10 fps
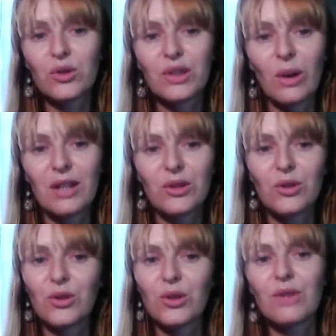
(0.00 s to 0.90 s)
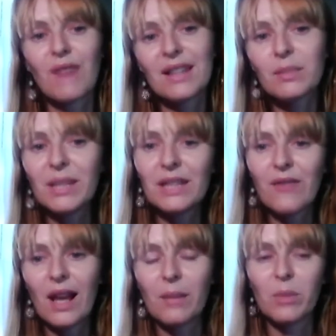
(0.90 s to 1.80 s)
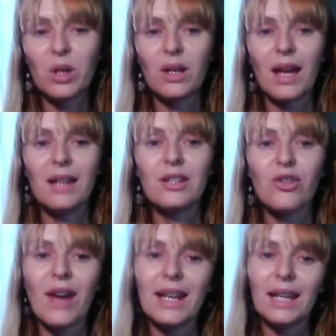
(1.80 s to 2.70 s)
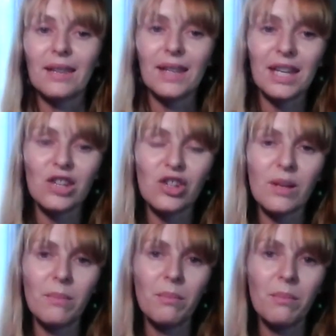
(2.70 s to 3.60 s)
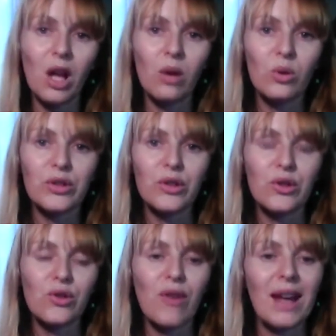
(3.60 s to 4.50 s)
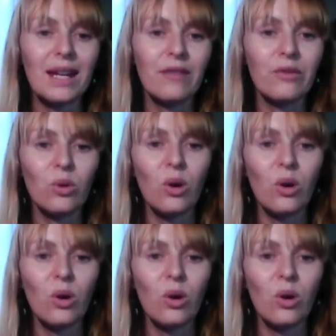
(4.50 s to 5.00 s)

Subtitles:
So I do the recipe development and training in the kitchen, but I'll also do training for